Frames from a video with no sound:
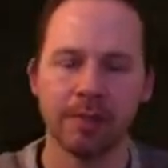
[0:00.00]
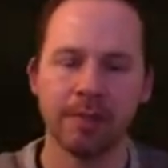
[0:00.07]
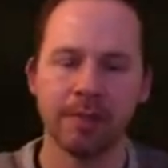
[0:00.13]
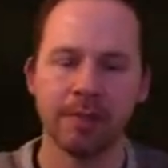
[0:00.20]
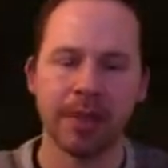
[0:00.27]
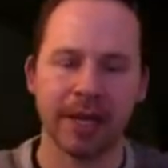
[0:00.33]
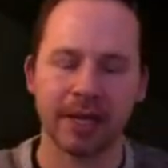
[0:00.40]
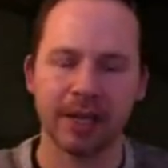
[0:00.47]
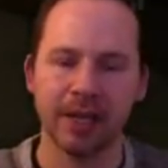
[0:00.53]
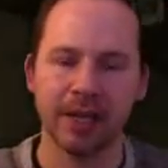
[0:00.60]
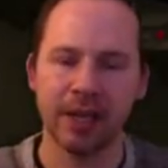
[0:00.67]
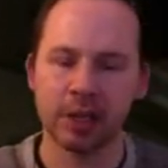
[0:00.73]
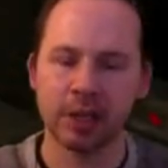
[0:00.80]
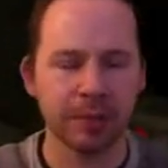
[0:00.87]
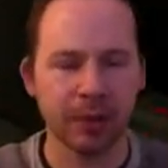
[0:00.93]
pack,
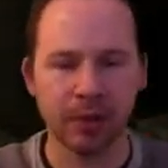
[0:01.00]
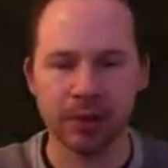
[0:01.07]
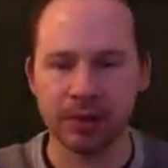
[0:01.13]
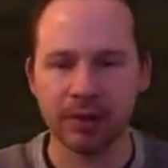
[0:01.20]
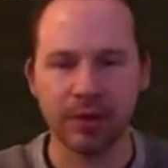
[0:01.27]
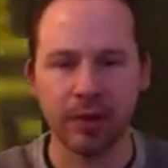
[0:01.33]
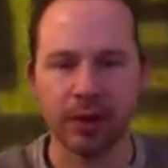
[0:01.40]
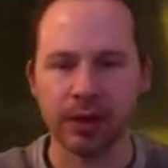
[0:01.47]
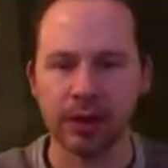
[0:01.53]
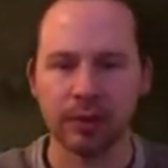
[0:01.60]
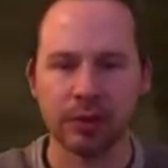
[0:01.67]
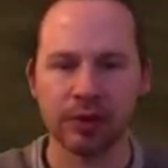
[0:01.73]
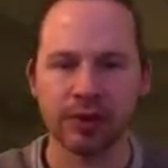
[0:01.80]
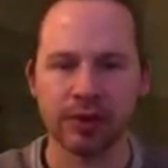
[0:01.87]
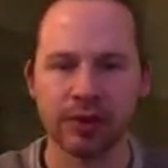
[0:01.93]
just because I thought that
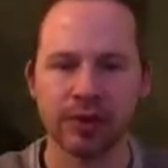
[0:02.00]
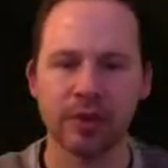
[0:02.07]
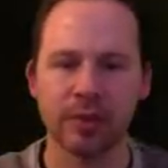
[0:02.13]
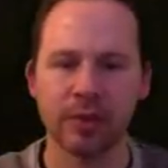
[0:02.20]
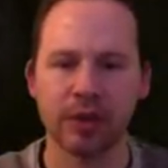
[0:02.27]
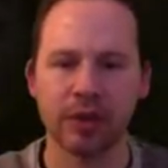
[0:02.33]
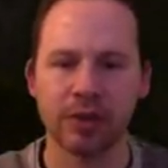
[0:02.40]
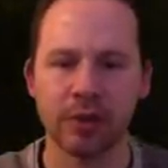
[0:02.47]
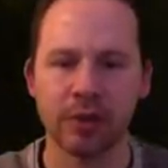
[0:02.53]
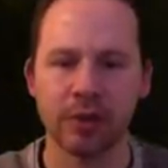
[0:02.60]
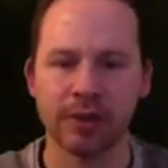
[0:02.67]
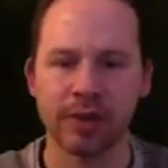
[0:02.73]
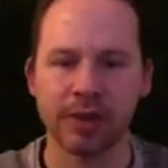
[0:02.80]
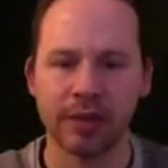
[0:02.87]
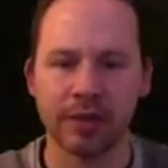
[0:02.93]
was just so much more
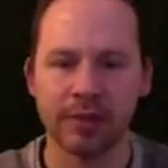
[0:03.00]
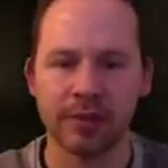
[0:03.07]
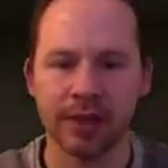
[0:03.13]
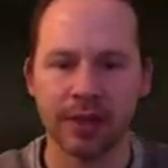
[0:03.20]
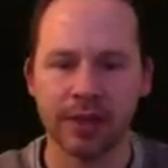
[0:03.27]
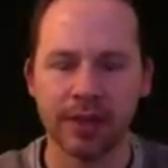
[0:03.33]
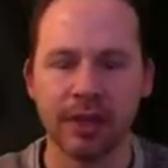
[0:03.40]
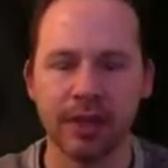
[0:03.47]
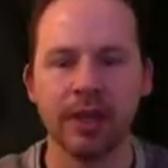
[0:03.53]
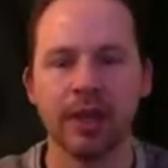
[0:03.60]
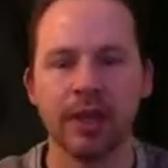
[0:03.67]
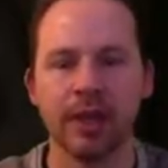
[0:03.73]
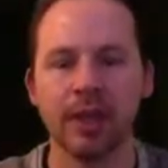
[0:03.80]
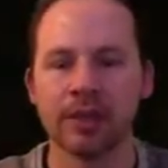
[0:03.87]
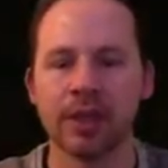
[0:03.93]
satisfying.
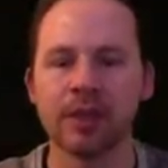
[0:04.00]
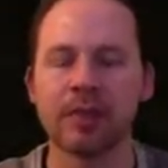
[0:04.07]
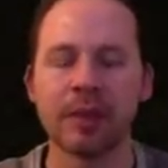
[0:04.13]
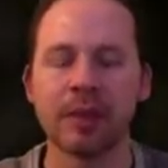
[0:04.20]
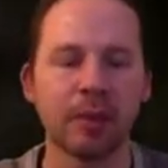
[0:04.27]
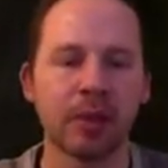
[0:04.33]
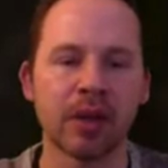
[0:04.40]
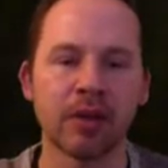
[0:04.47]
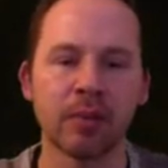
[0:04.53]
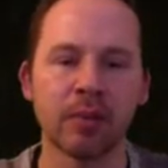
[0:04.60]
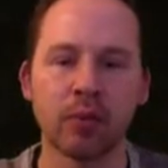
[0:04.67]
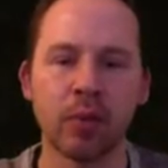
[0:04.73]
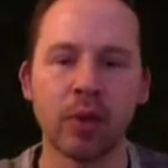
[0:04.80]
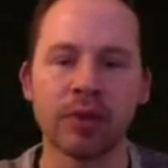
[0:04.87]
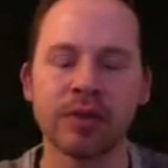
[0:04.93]
So this might be one of
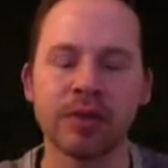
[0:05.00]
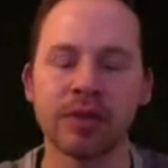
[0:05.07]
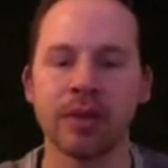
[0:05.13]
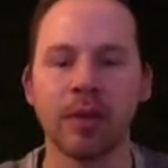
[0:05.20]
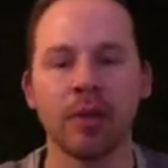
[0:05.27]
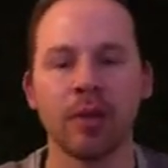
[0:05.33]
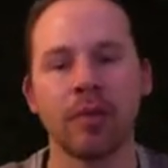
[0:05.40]
the worst or